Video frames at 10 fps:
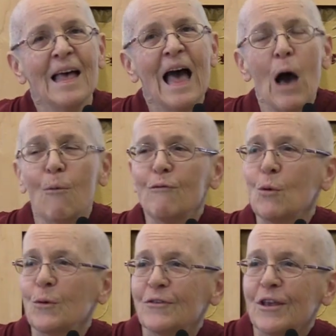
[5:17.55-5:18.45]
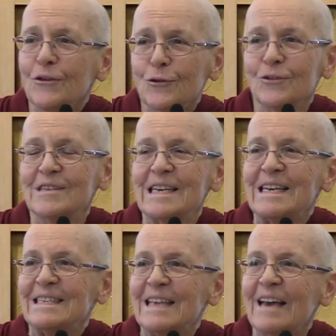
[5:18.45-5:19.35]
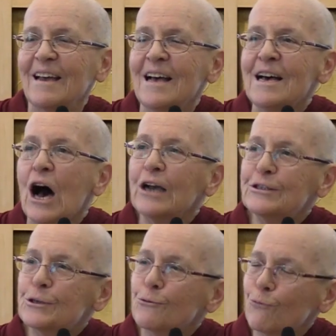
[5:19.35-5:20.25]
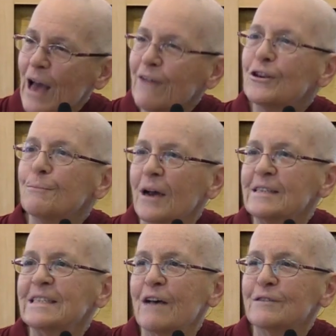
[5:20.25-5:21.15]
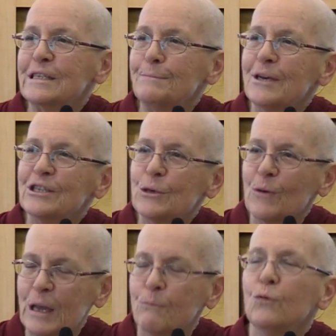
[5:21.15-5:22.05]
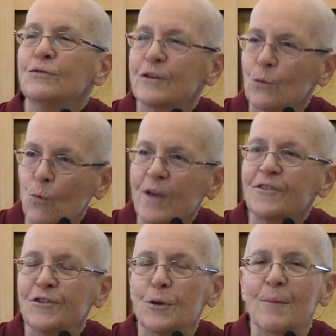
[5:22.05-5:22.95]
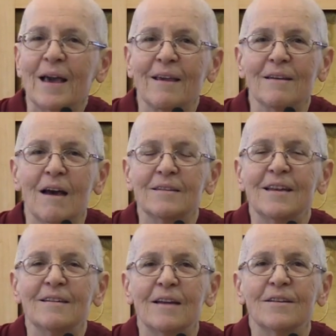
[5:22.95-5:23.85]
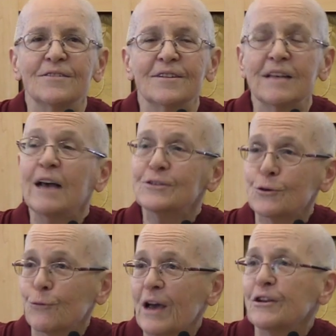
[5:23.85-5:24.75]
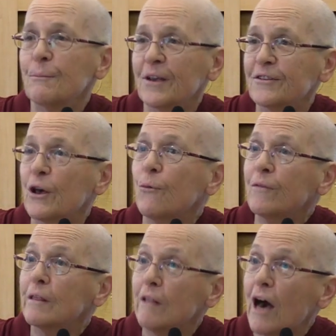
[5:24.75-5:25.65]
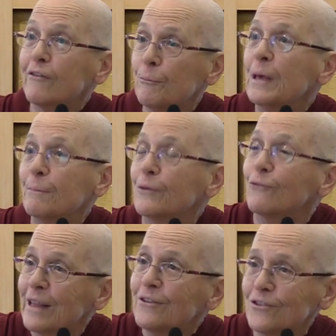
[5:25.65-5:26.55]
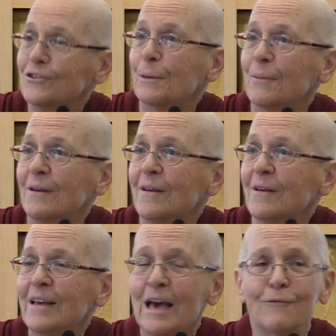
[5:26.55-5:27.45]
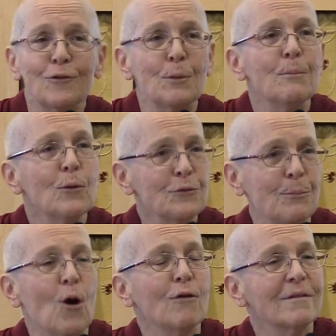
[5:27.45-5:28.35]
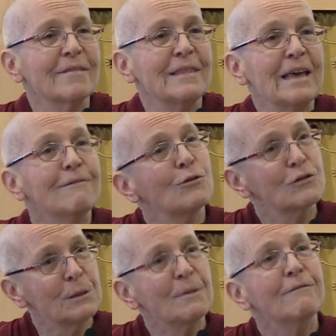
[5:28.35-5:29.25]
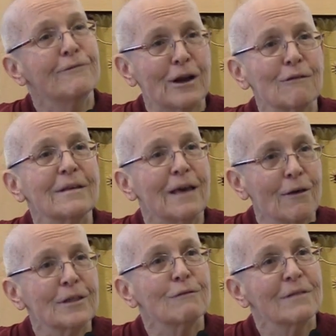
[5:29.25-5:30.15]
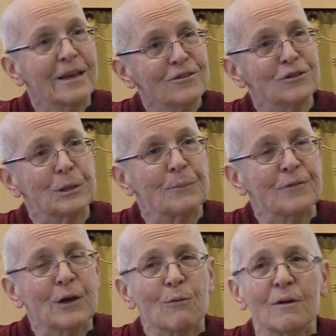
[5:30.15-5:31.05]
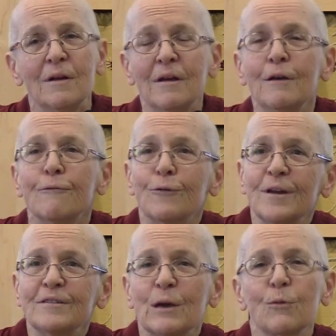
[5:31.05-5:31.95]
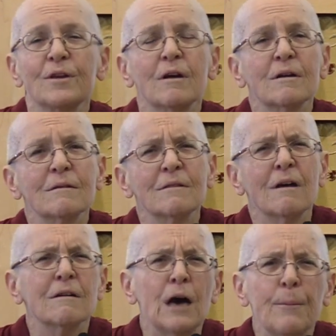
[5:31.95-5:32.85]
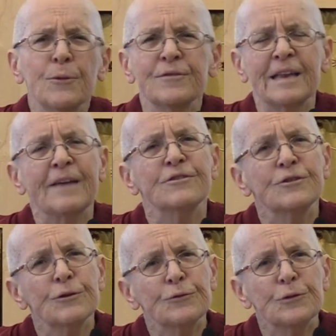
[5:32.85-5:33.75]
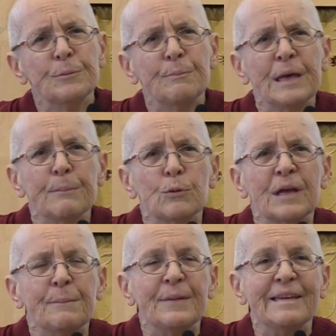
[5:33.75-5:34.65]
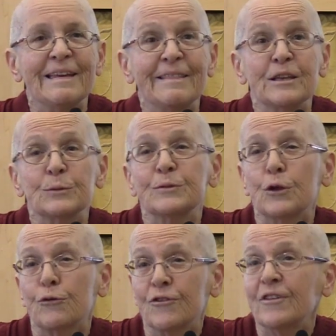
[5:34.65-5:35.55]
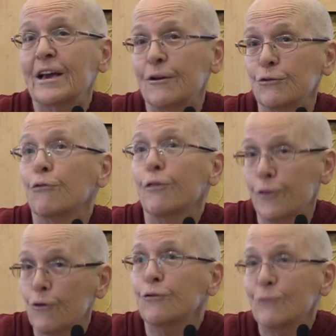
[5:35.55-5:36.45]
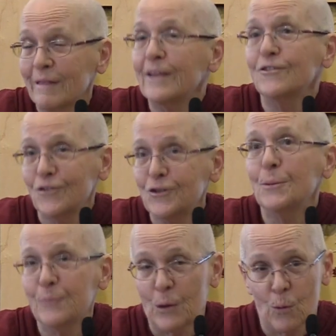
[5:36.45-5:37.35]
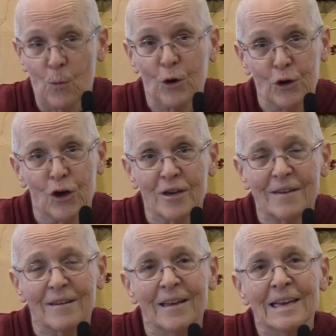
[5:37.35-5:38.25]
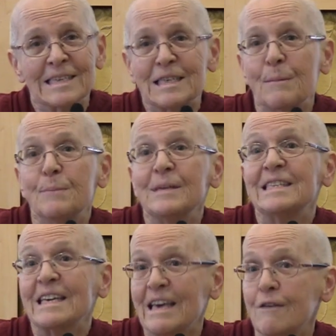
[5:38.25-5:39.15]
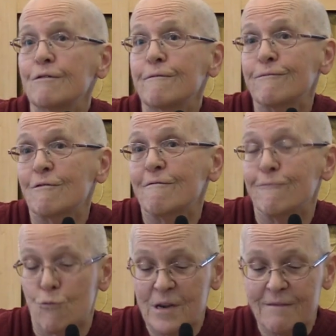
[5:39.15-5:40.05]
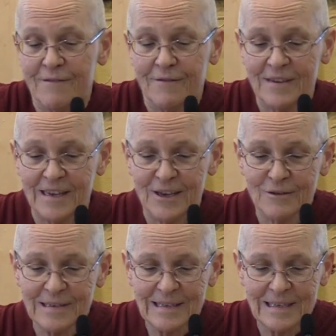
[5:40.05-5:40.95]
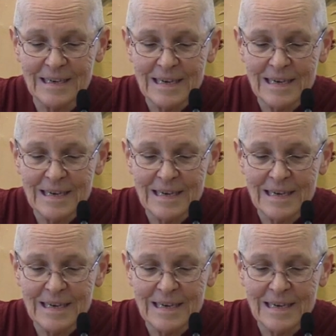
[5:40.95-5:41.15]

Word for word: However, what was interesting is that I surrounded myself, especially when I moved to the West here back in 1996, I surrounded myself with a lot of people in relationship. And for the most part, they looked to be fairly healthy relationships. There were friends that were young, young couples that had children. People had been, this was their second or third relationship. They were working on it. Some had been together for 40, 50 years.